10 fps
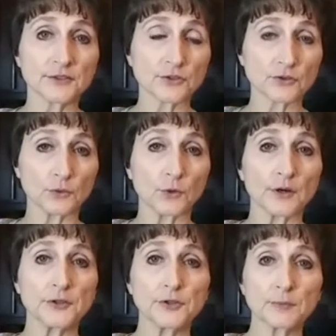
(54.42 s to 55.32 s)

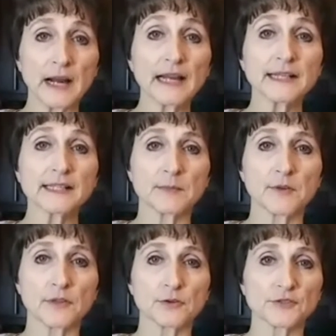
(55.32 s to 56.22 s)
store and you're buying
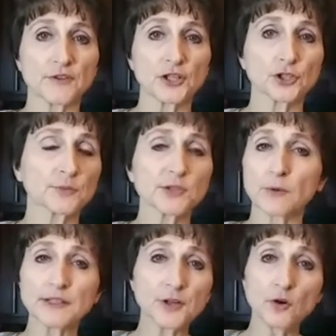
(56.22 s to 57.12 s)
some of those fresh herbs.
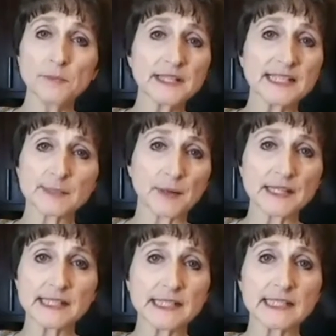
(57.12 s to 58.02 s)
So I don't mean
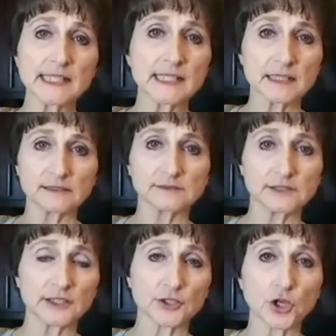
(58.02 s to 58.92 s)
spices in
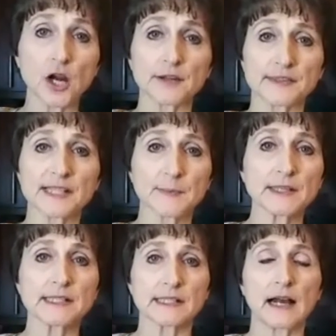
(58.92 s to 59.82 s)
a jar in the
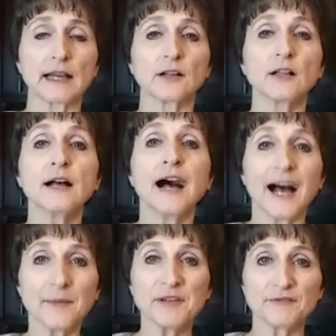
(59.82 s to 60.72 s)
spice aisle.
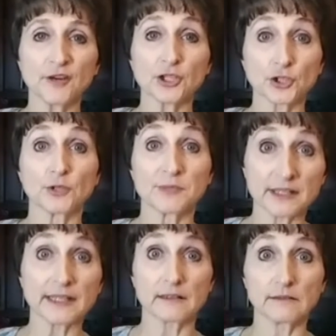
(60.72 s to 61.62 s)
I mean fresh
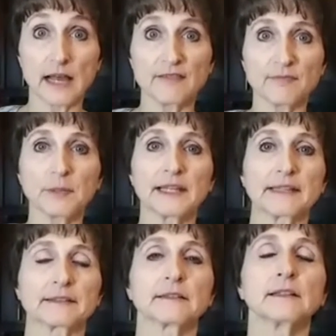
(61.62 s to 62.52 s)
herbs like a live plant.